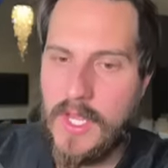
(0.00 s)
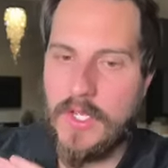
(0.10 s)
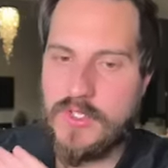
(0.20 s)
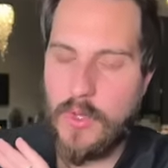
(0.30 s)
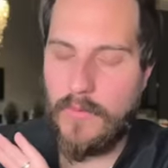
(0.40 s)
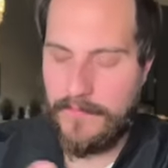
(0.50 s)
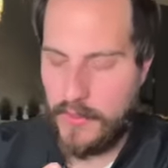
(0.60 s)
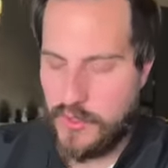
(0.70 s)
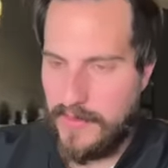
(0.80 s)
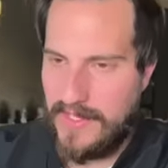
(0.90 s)
So
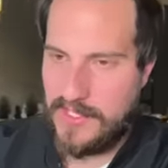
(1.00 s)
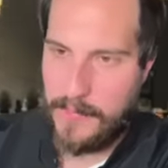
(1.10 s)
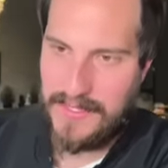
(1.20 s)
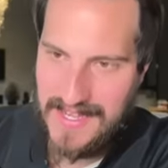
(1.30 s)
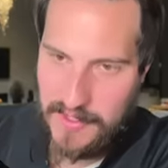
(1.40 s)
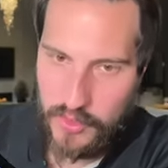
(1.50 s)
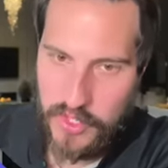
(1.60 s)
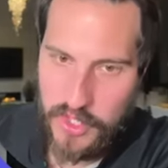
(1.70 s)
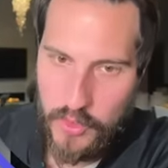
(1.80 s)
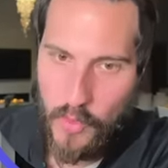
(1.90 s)
first one that's a potential
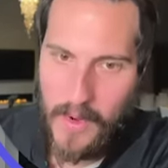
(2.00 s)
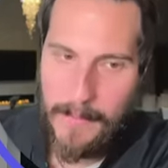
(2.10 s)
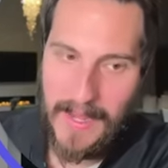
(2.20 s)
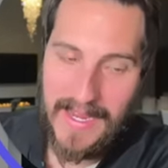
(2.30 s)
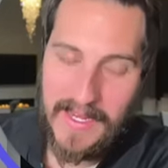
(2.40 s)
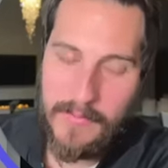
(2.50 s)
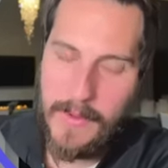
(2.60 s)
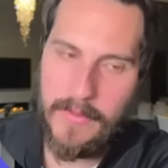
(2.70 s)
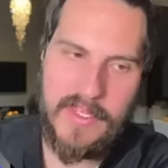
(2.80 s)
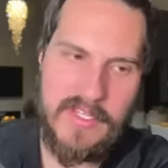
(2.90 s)
Q1 buy, and
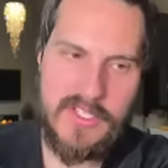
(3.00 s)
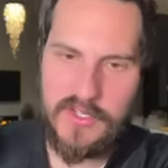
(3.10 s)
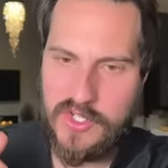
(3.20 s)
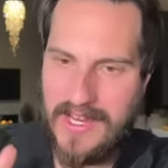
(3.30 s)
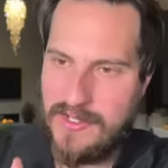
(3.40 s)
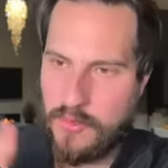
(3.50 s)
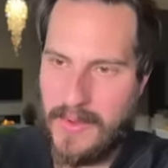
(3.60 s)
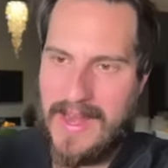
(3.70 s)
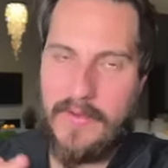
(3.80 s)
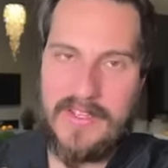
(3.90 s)
remember, these can change
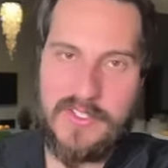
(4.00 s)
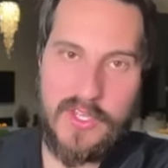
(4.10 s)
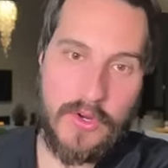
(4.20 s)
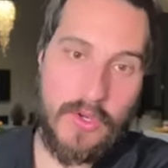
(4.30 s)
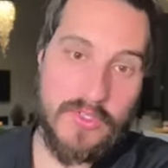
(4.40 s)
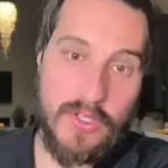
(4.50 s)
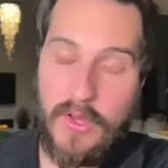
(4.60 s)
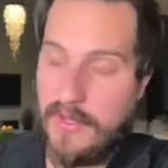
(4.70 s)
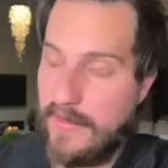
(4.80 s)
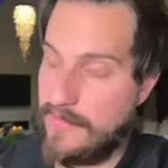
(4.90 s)
around as the year goes
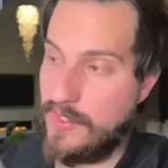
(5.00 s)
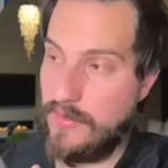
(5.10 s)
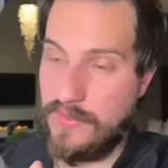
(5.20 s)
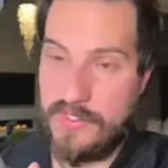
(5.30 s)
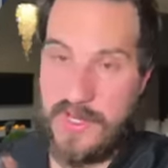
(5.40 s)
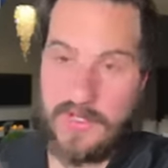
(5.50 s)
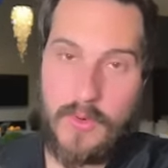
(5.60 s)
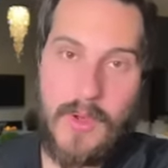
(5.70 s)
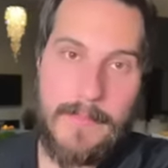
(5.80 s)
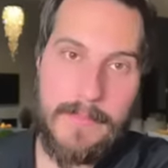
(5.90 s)
along, if stocks
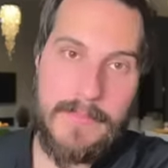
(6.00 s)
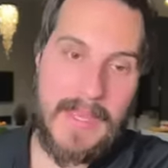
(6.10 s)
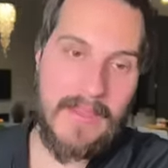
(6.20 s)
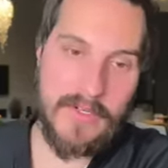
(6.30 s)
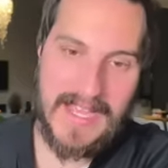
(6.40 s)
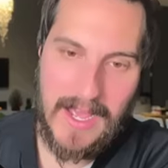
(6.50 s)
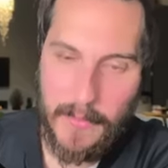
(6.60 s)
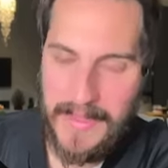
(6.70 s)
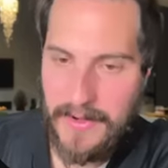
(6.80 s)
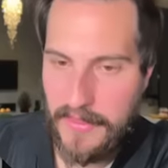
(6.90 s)
go up big or
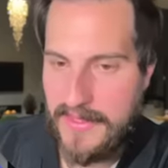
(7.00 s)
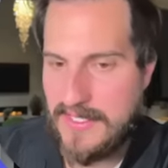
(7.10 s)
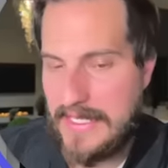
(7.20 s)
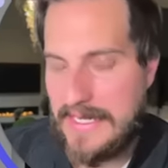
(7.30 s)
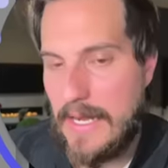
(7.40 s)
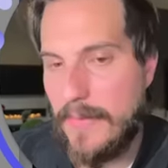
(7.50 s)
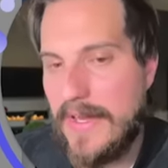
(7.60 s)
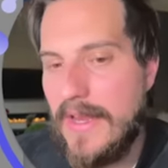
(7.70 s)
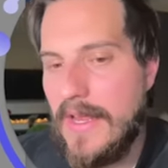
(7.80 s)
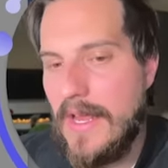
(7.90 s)
down big or things like that,
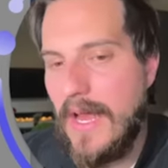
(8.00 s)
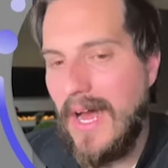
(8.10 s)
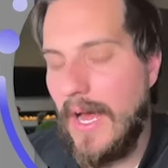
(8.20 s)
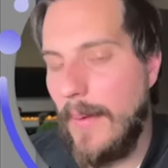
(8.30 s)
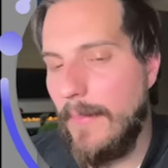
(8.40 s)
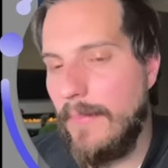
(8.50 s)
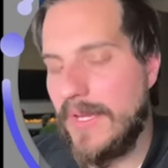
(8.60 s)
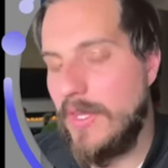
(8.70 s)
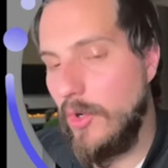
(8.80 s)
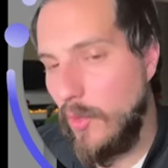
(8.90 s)
right?
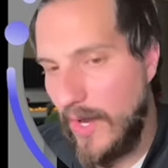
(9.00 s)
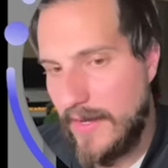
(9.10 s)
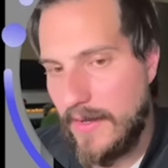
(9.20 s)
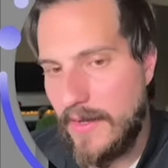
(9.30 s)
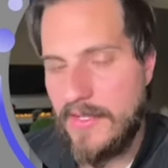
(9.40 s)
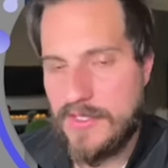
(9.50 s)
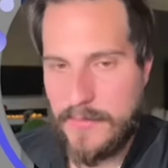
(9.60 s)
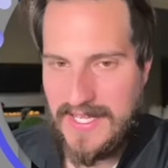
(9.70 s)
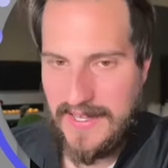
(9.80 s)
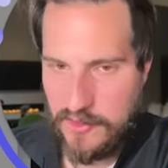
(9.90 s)
But Q1 is a
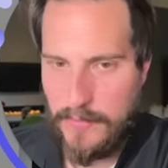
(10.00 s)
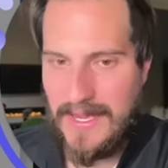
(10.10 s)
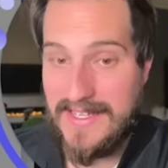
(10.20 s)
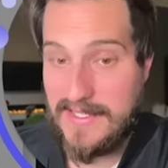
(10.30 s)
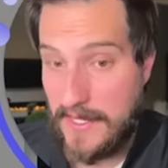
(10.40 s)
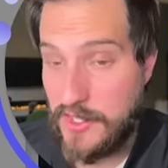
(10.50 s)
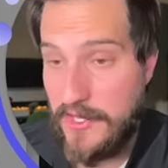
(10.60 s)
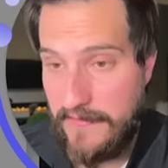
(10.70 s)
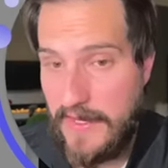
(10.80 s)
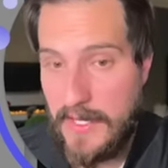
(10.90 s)
potential buy, is
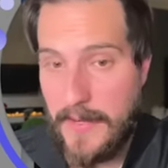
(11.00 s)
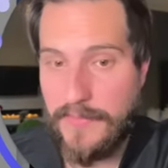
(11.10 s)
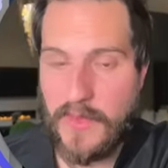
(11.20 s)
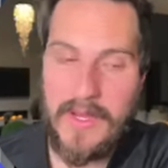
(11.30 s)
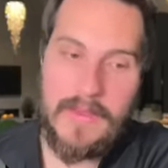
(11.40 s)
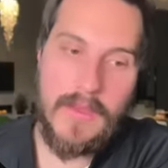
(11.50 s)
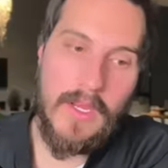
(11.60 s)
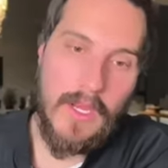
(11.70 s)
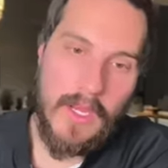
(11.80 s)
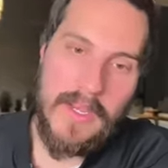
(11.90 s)
actually Nvidia, right?
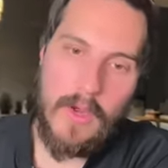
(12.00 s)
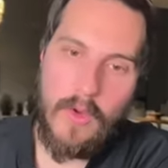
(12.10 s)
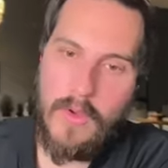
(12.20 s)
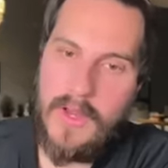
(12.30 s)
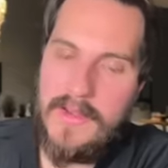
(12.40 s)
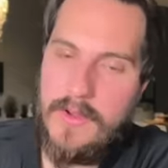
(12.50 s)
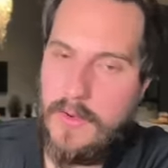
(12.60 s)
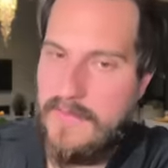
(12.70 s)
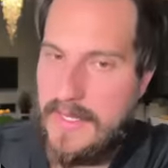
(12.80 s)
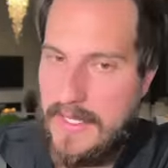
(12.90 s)
Now, I know
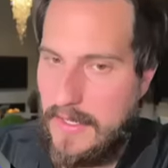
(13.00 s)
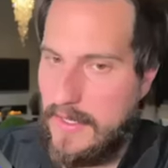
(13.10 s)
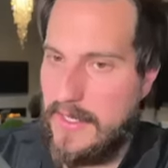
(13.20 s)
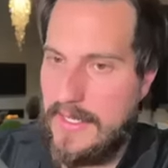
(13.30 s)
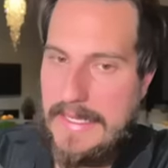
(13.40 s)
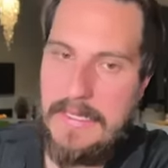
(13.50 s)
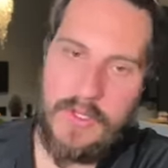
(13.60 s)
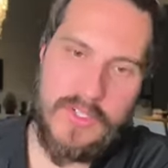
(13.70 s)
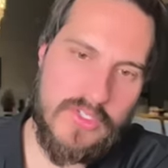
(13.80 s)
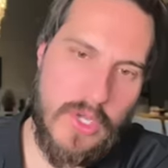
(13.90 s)
Nvidia, it
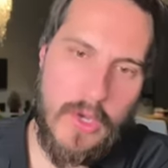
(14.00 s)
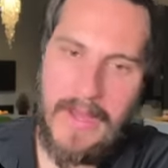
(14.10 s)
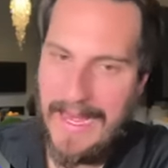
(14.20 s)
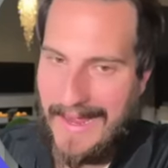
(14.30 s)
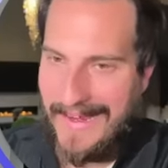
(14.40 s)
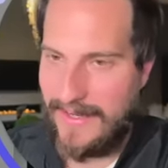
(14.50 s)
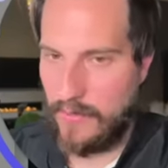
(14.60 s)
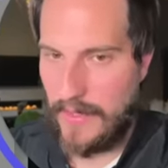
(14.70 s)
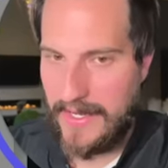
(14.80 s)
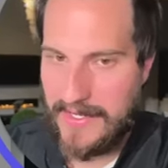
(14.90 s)
looks so high,
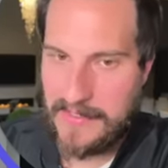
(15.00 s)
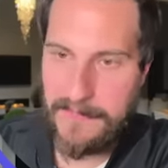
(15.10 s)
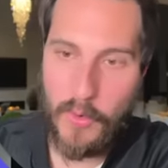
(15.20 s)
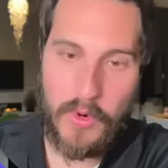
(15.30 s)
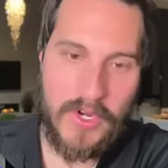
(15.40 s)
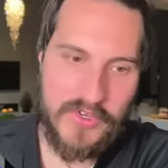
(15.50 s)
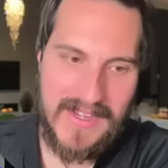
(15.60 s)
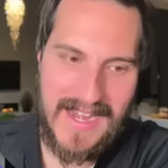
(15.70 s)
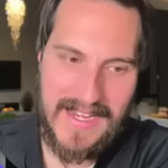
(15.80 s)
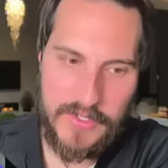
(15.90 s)
right? It's
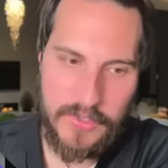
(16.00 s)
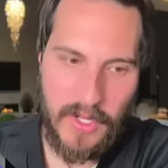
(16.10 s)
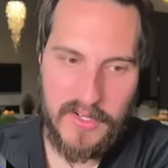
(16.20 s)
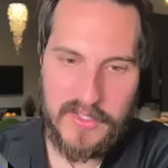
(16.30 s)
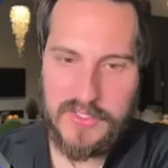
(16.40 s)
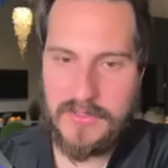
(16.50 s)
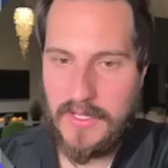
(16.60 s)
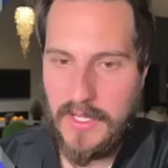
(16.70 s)
$492.